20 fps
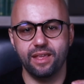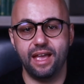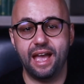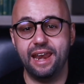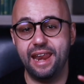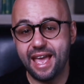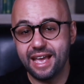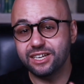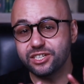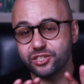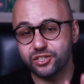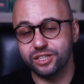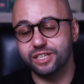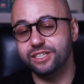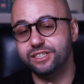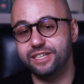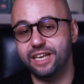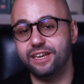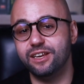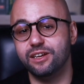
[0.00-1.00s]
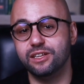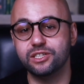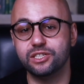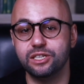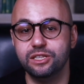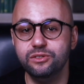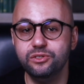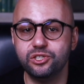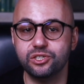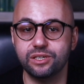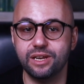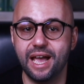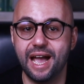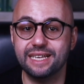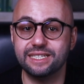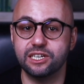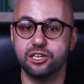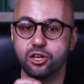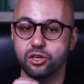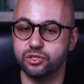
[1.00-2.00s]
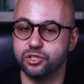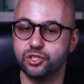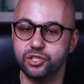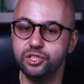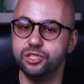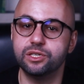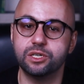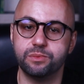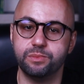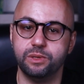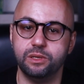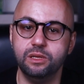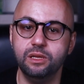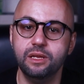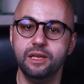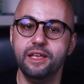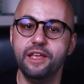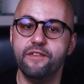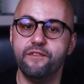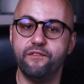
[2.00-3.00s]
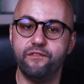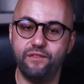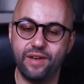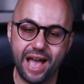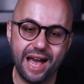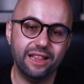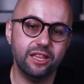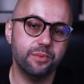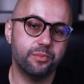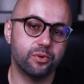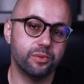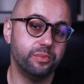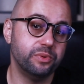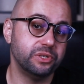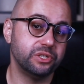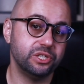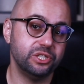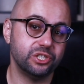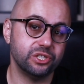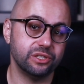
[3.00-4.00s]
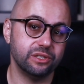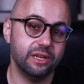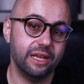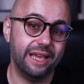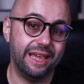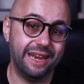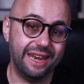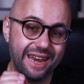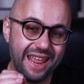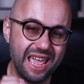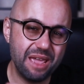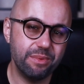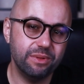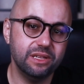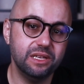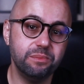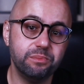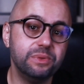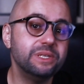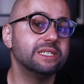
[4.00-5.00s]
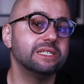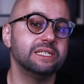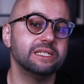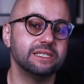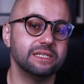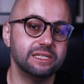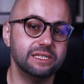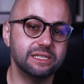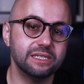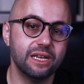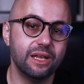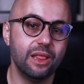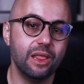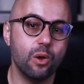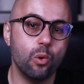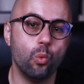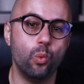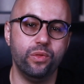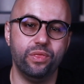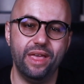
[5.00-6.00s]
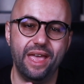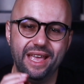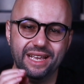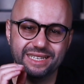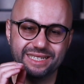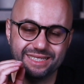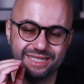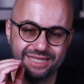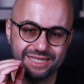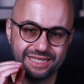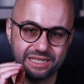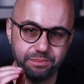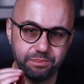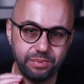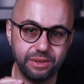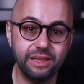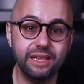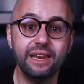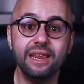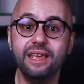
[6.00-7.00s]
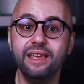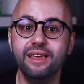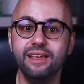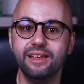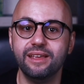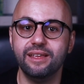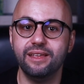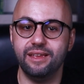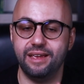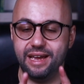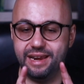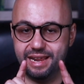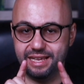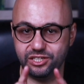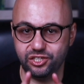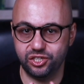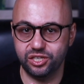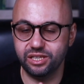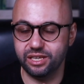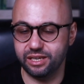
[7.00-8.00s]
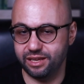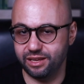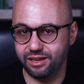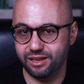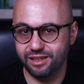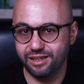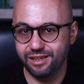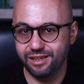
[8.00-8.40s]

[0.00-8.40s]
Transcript: An excellent technical solution has a considerable value proposition enabling businesses with extensibility and agility.